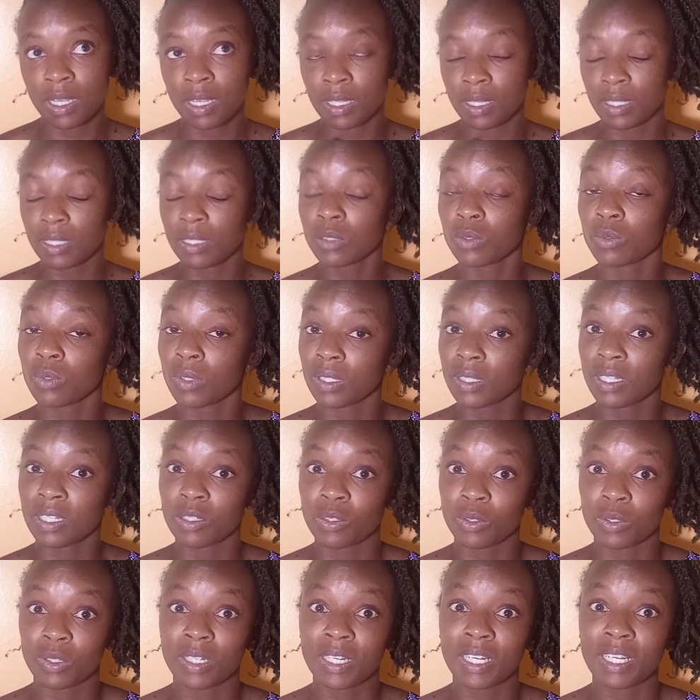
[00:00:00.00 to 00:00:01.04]
This is one thing
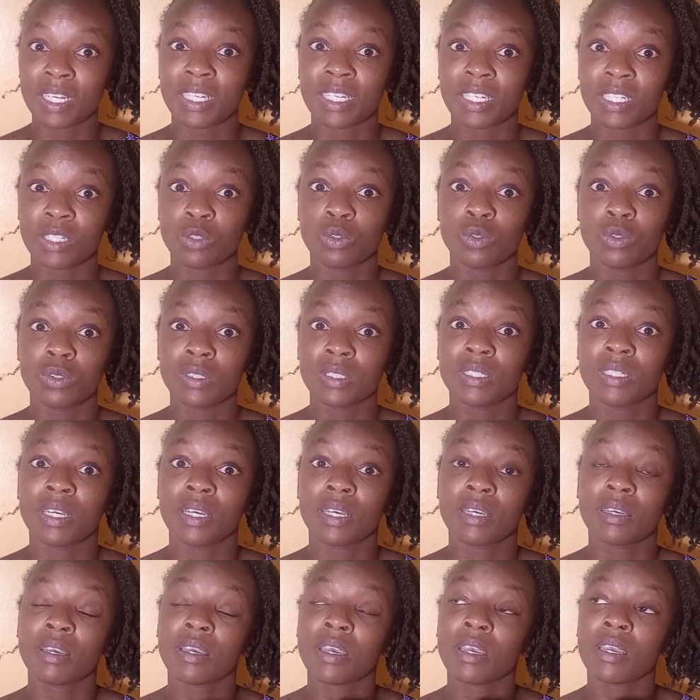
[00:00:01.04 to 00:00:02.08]
you really need to consider,
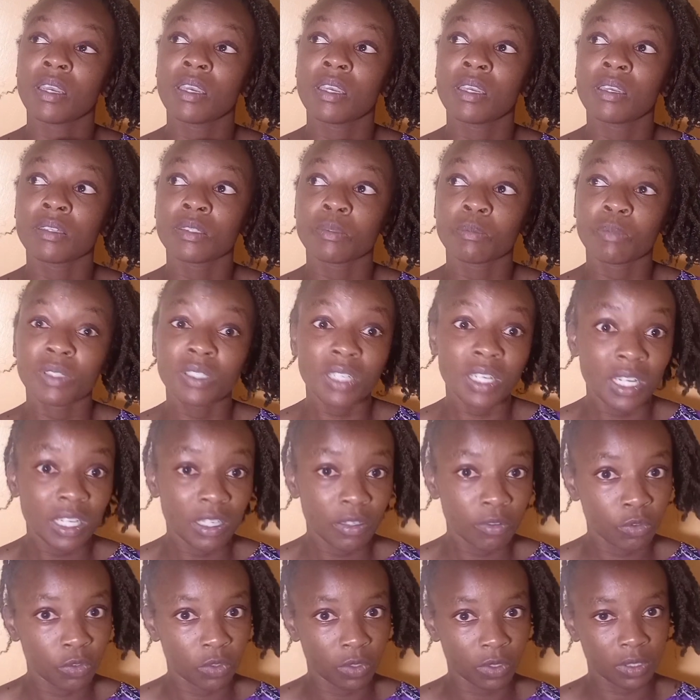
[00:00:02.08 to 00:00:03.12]
especially
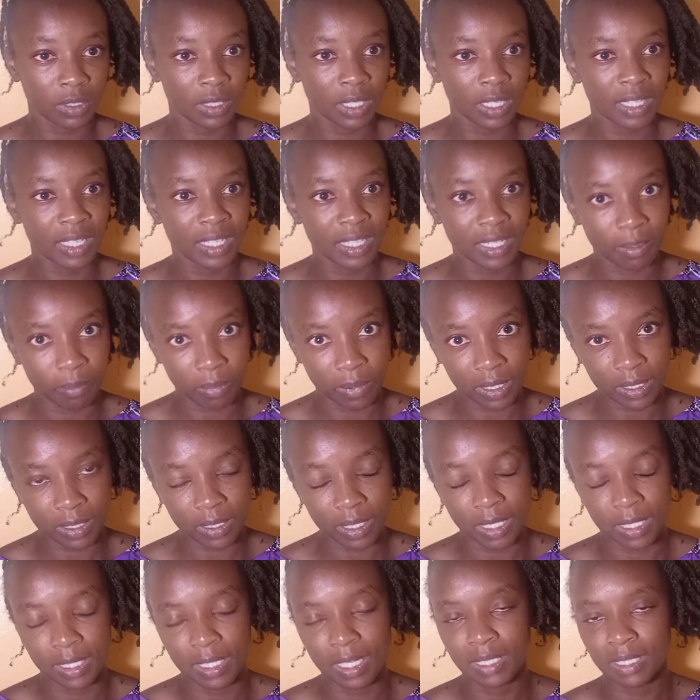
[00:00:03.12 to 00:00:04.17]
if you're staying in a place
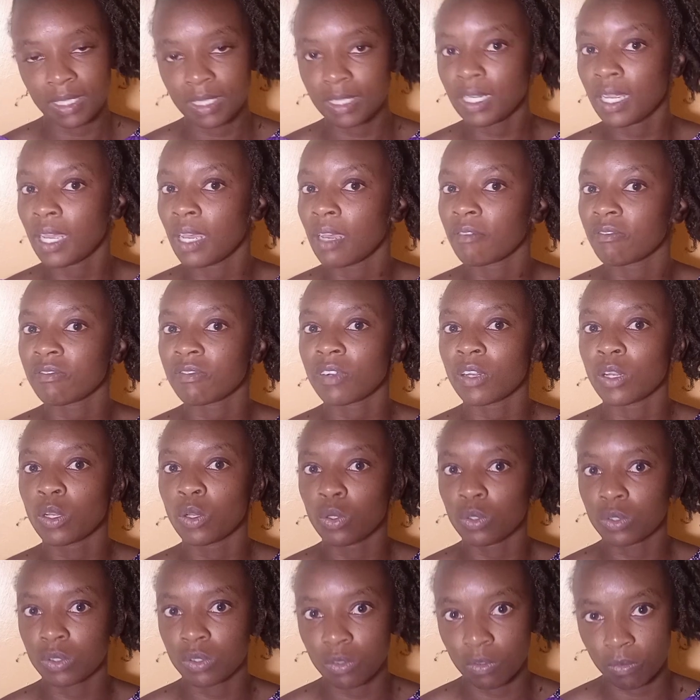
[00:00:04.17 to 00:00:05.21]
that doesn't have
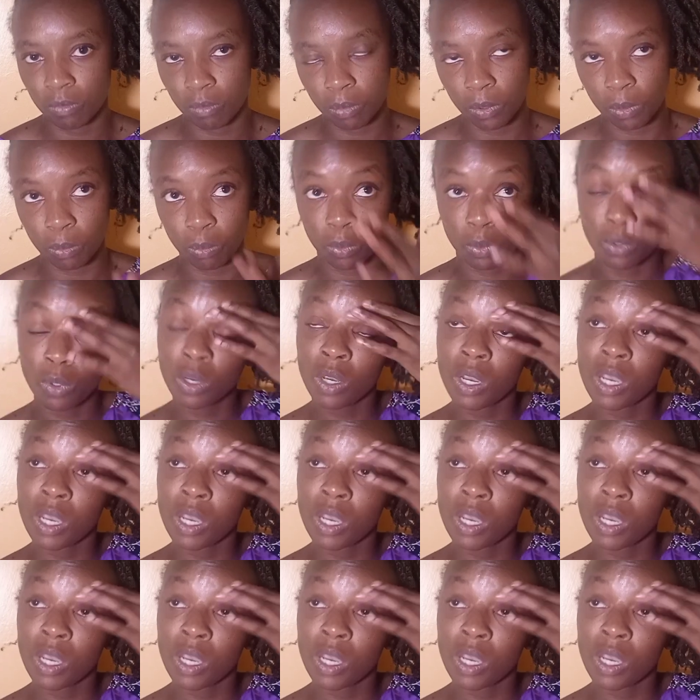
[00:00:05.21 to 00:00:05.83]
lots of people.